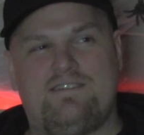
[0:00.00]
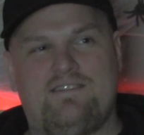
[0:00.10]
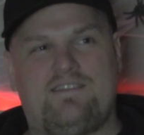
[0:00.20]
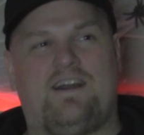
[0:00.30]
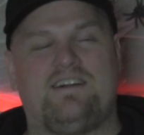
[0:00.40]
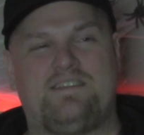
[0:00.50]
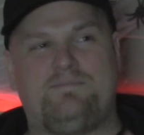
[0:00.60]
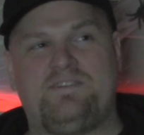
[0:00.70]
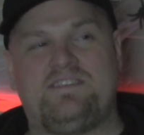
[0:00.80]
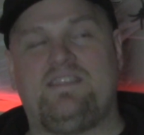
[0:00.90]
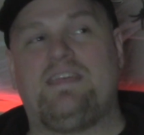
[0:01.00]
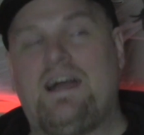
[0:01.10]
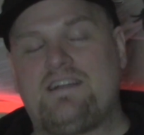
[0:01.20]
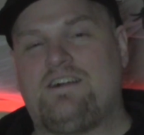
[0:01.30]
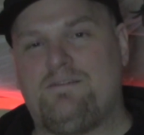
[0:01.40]
The concept isn't
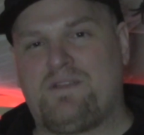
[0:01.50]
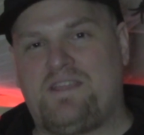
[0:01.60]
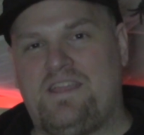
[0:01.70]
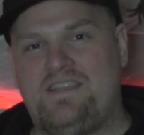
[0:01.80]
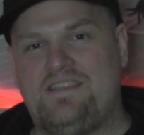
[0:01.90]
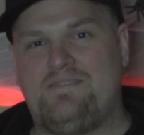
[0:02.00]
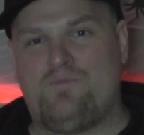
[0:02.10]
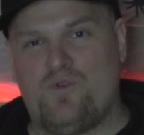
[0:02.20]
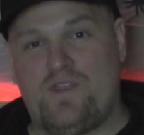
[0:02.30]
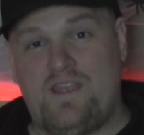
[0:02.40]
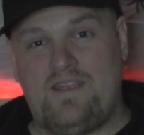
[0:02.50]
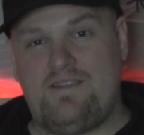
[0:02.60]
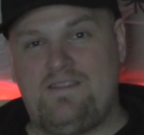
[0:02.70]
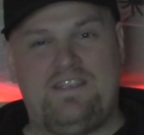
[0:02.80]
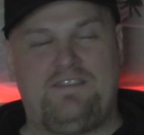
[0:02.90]
that complicated where they
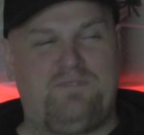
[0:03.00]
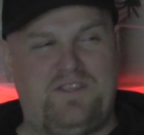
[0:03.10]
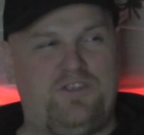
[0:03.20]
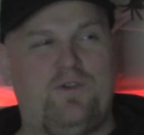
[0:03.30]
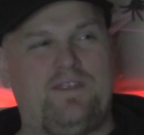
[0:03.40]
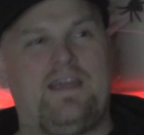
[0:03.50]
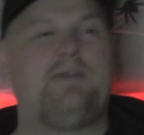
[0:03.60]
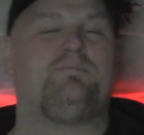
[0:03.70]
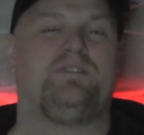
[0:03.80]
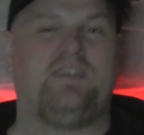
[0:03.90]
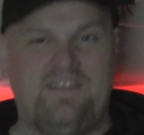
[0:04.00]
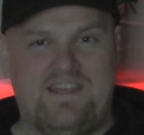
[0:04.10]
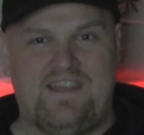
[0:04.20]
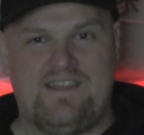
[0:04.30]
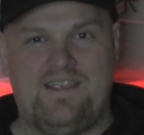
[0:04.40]
need to be doing that, but they did.